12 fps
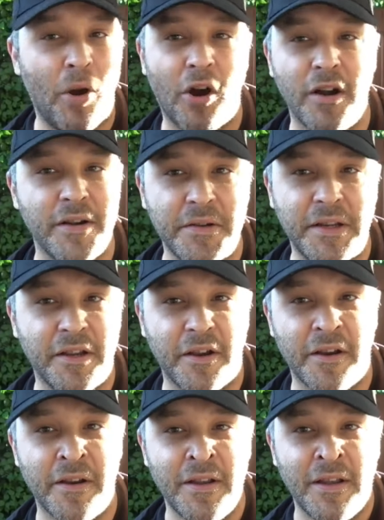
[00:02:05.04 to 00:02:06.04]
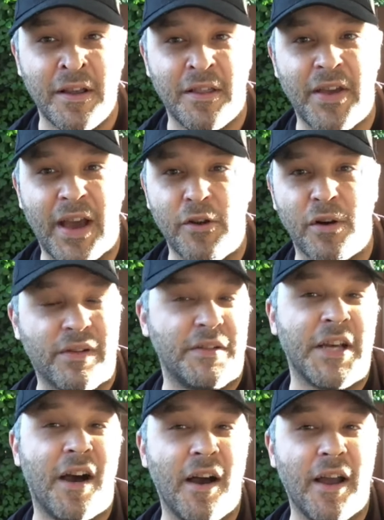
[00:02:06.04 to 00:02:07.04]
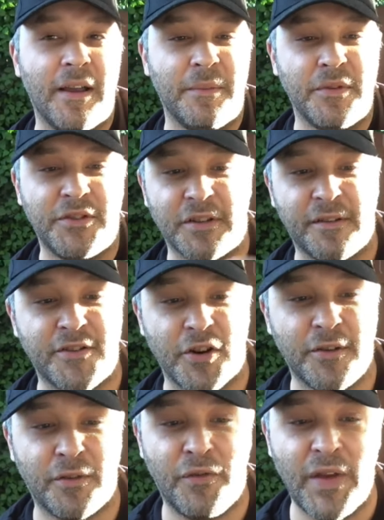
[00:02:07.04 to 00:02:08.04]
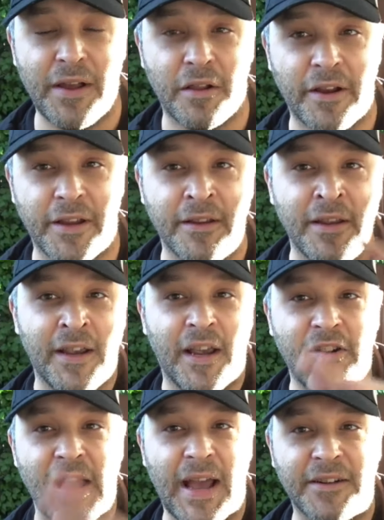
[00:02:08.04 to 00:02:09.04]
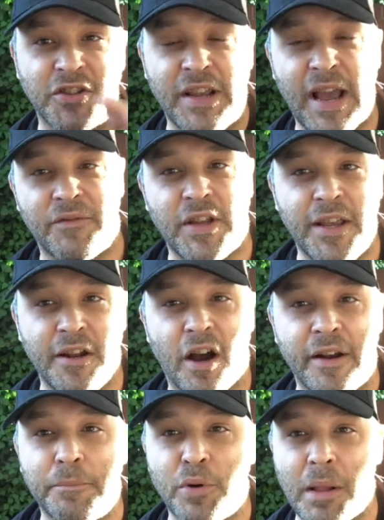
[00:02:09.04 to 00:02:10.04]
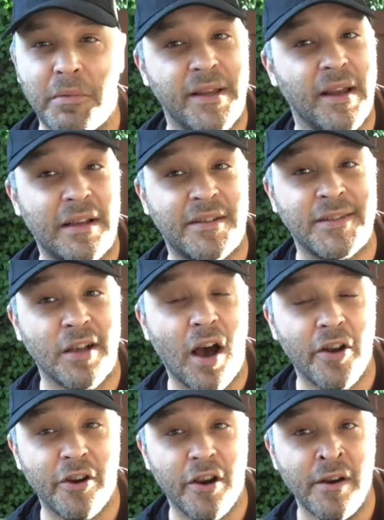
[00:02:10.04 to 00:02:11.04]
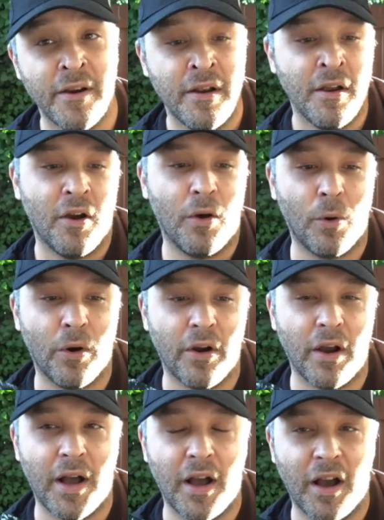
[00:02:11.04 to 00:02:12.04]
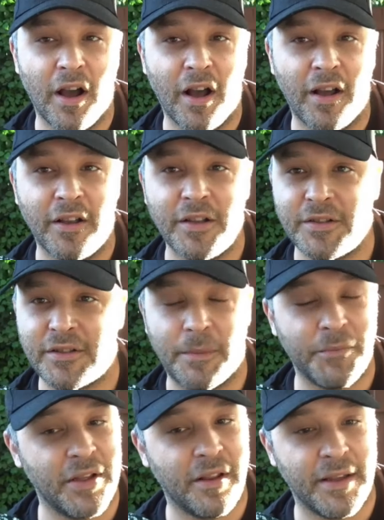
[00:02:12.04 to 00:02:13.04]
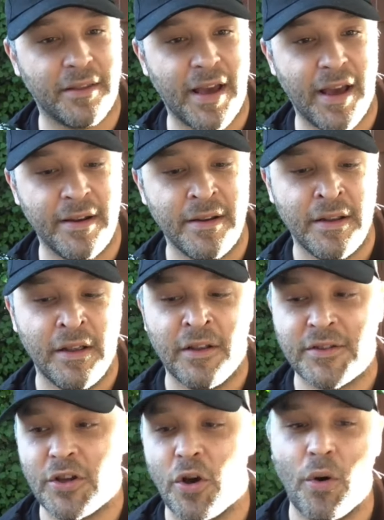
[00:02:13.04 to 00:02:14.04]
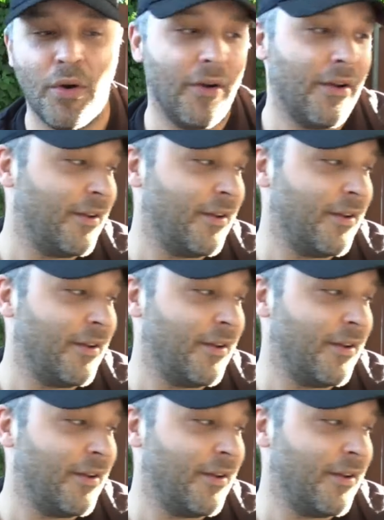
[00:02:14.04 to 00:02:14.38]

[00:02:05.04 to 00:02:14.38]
part in here that over time just starts failing and you actually have to hit on it, probably like a solder or something like that. So